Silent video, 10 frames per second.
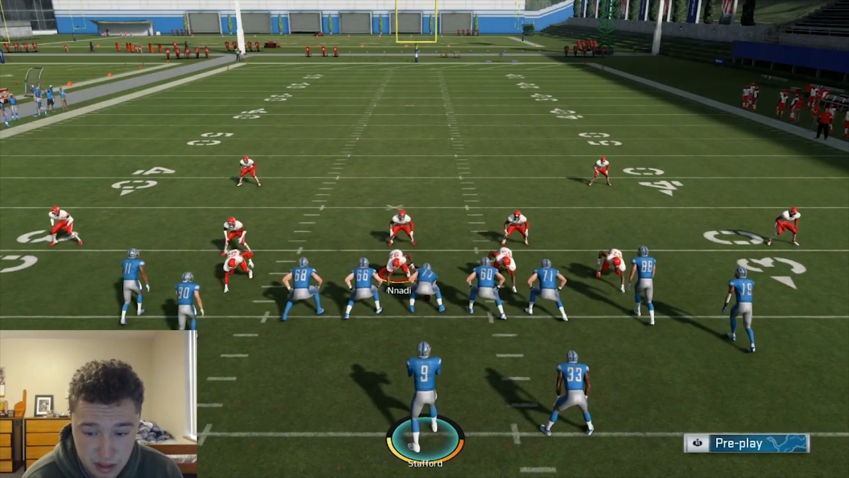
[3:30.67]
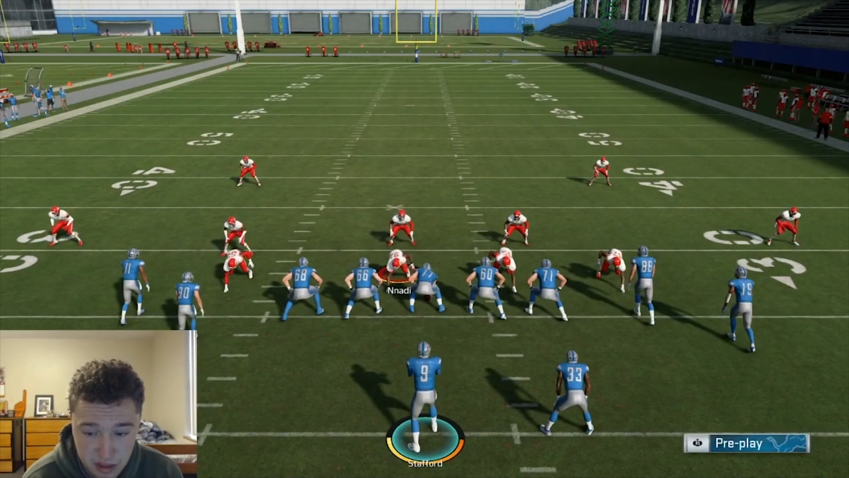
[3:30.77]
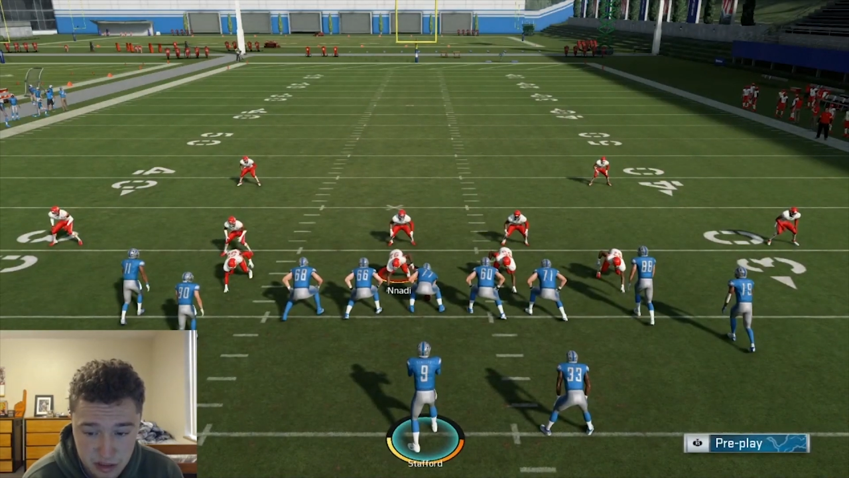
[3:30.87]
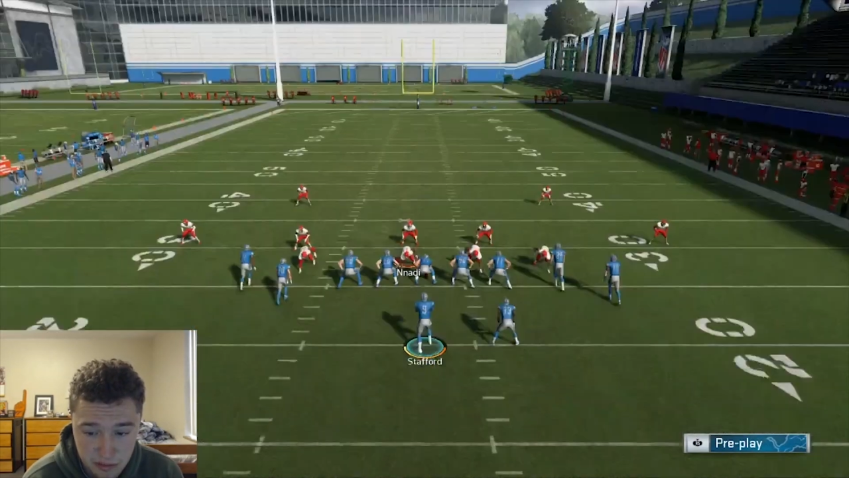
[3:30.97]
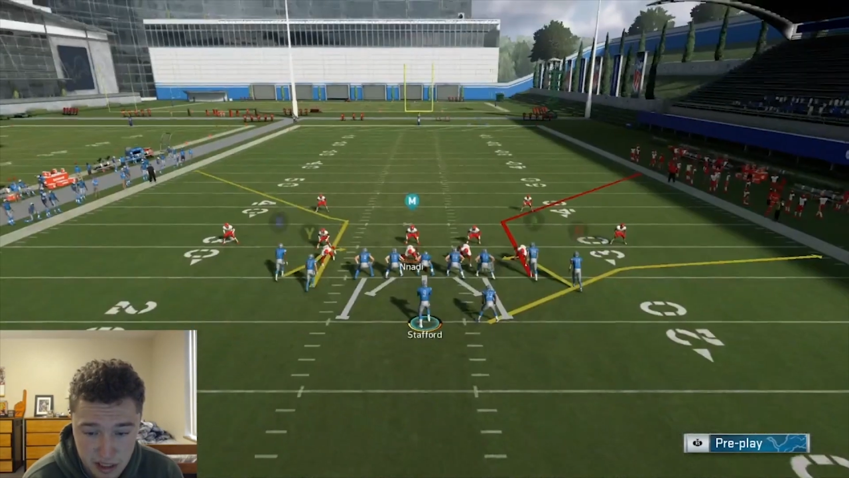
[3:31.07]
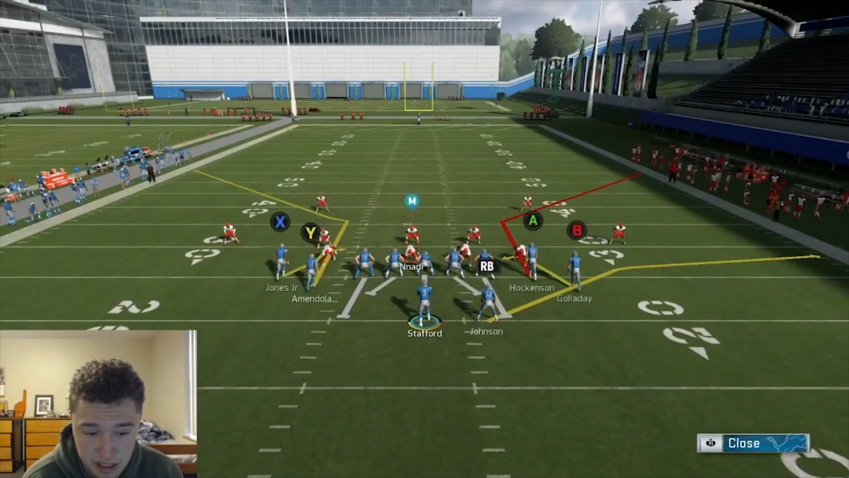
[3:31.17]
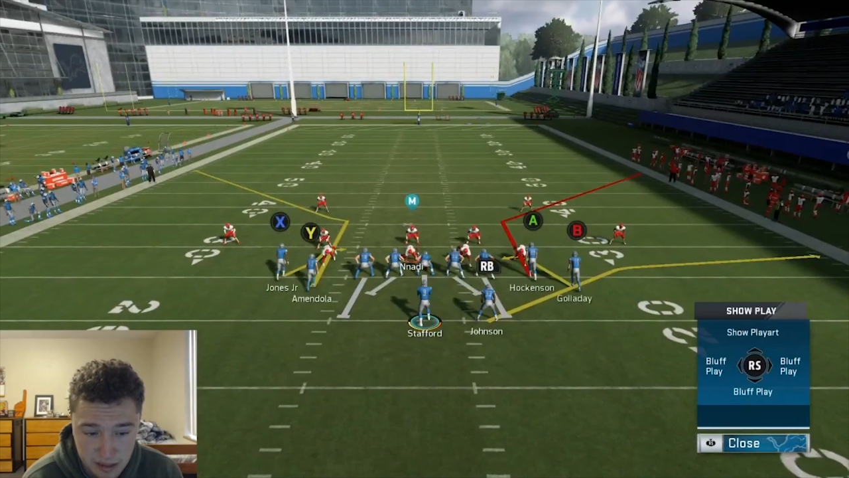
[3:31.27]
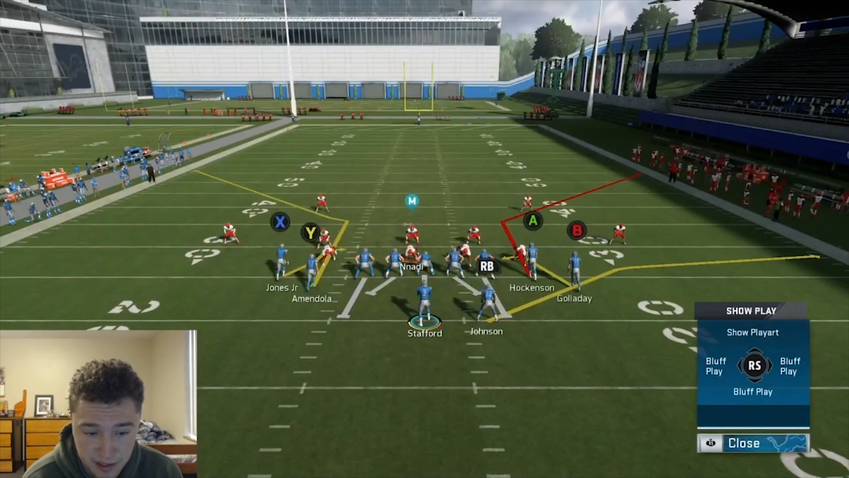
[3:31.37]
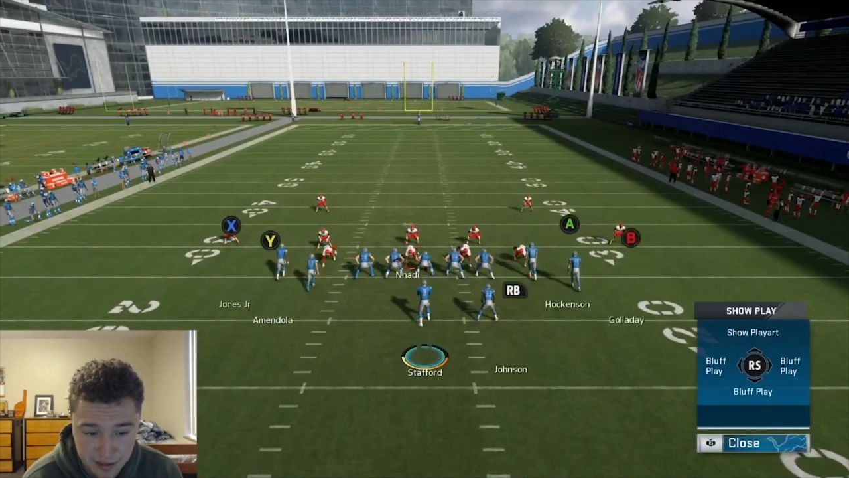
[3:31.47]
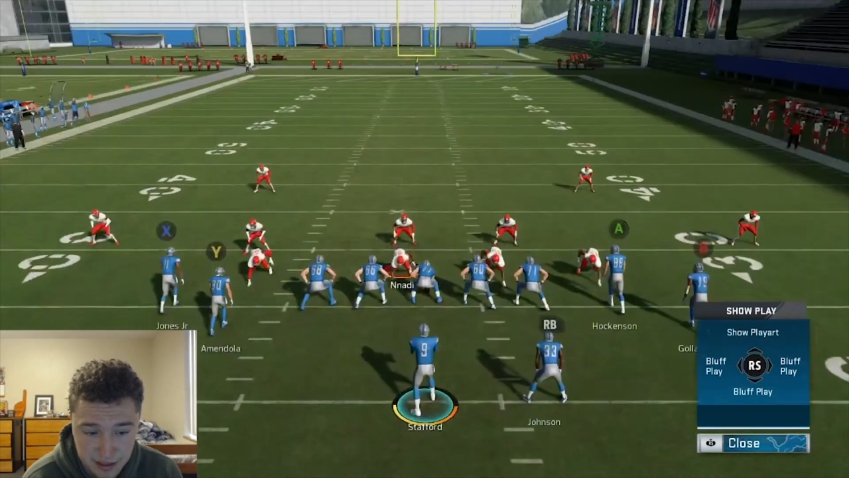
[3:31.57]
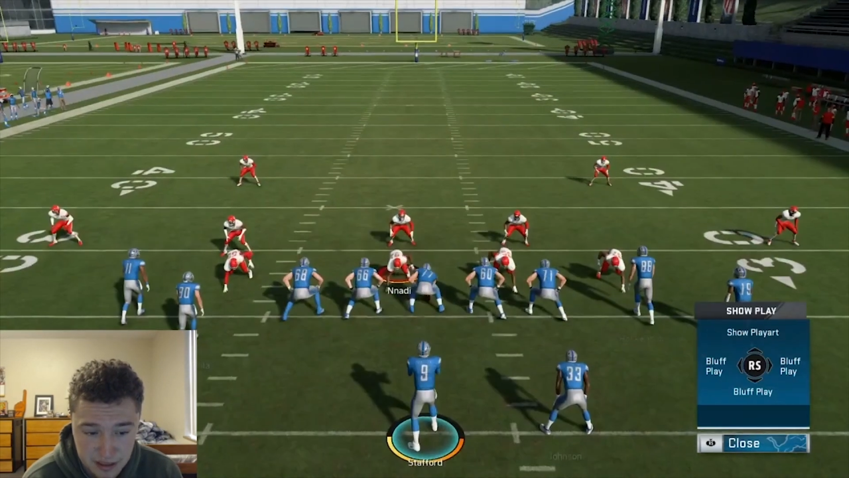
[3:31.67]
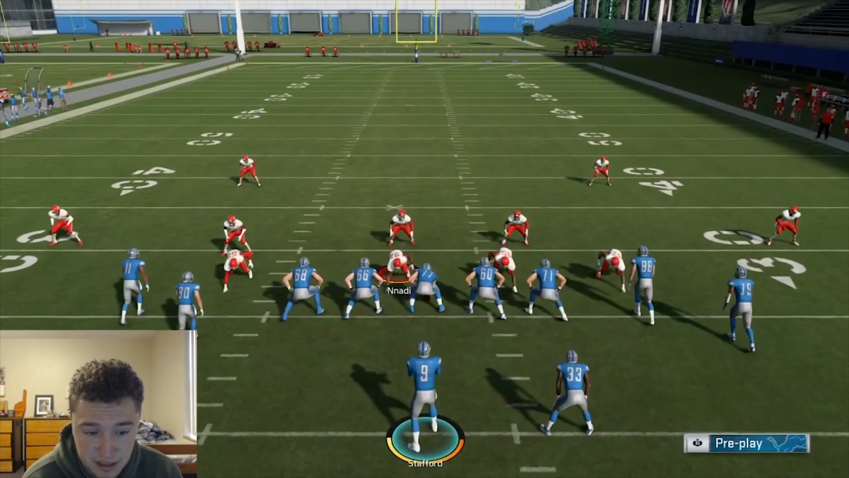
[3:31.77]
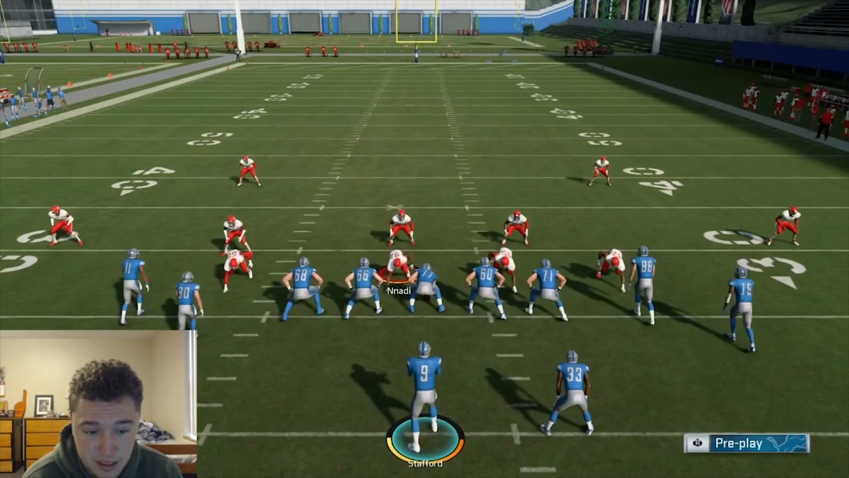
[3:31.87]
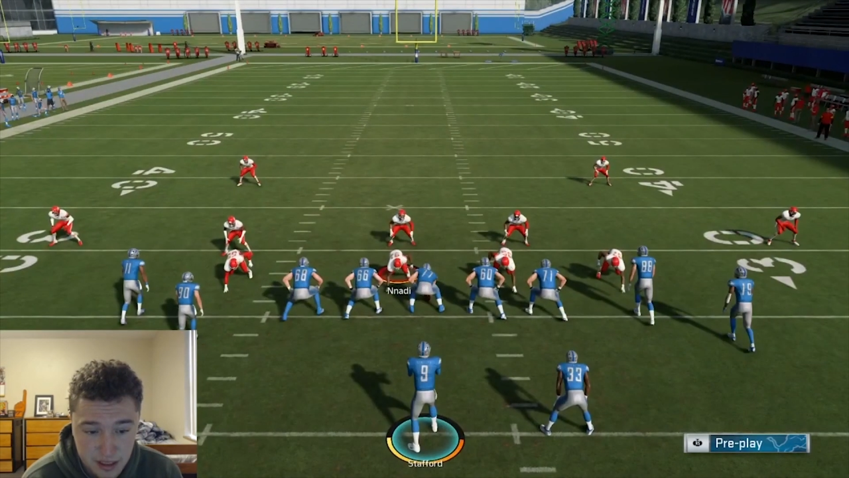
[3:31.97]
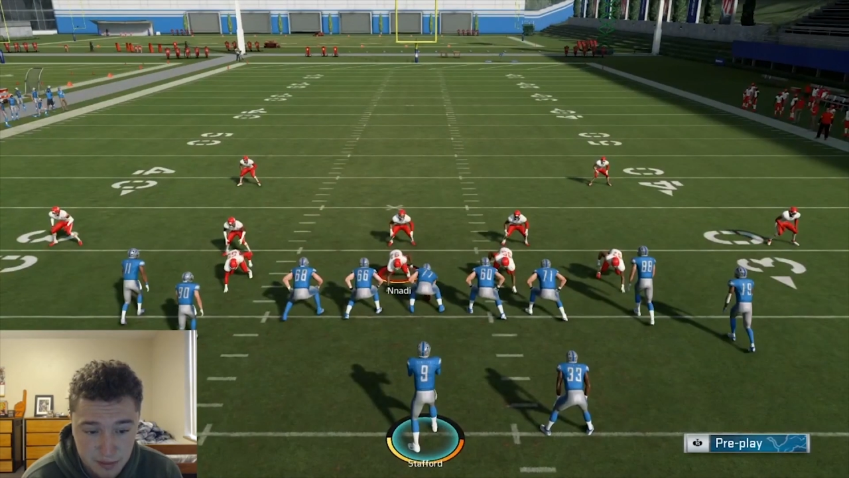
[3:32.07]
Also, what I like about this
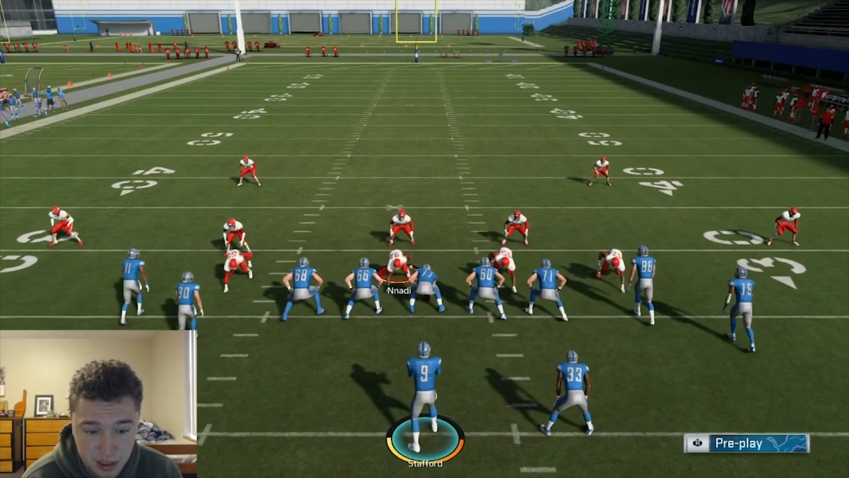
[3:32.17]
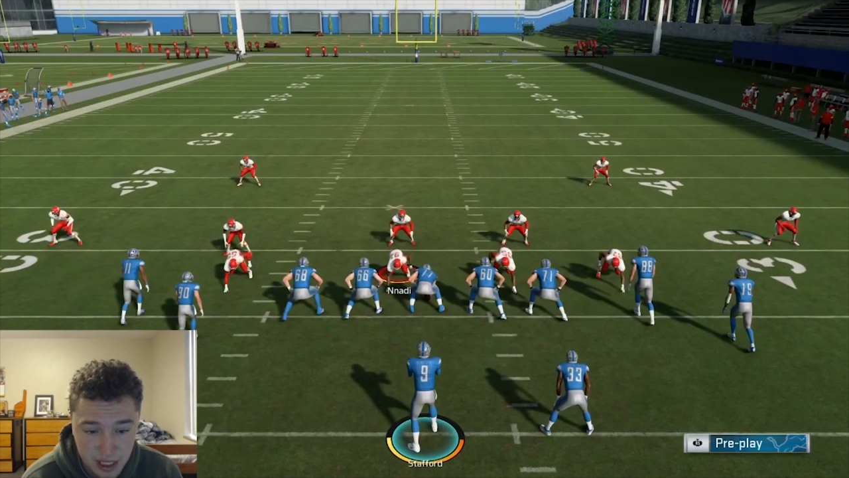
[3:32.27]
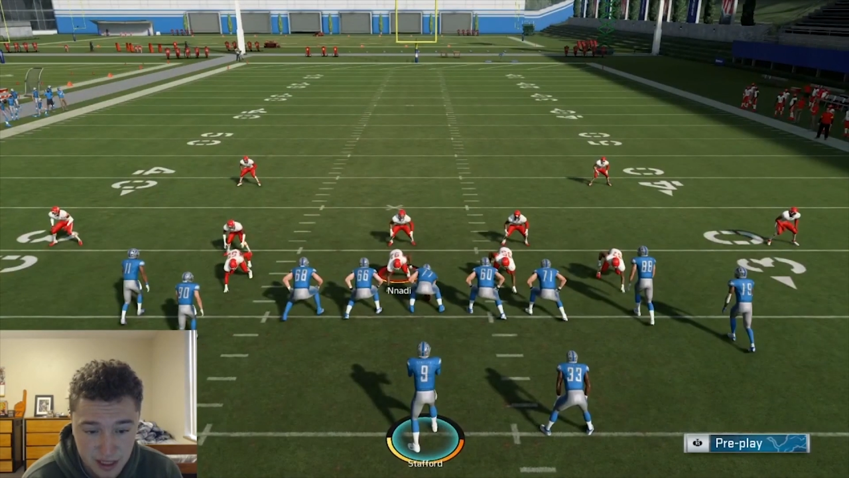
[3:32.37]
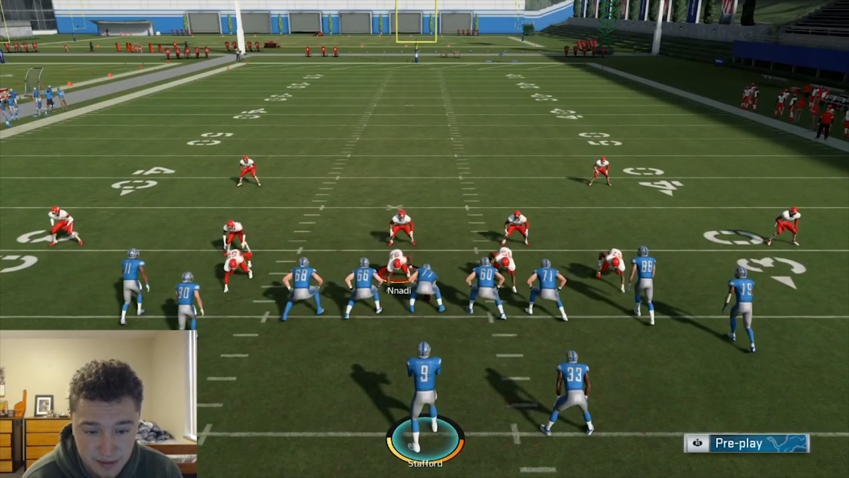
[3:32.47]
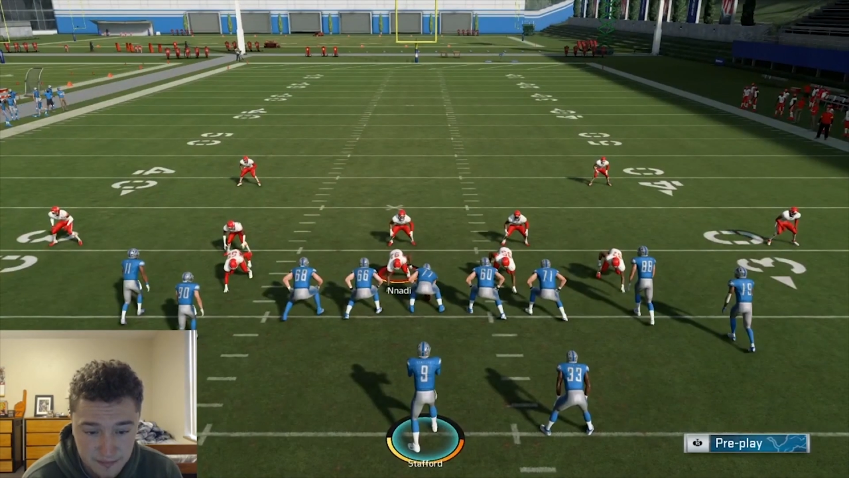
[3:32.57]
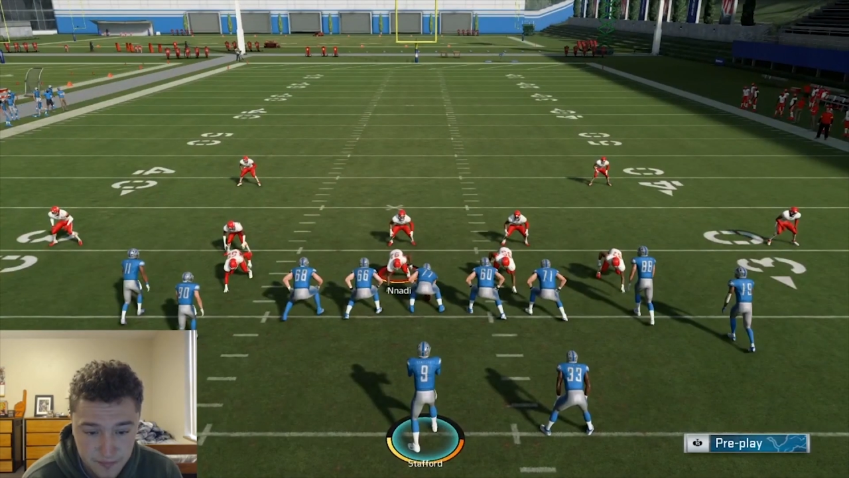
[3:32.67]
play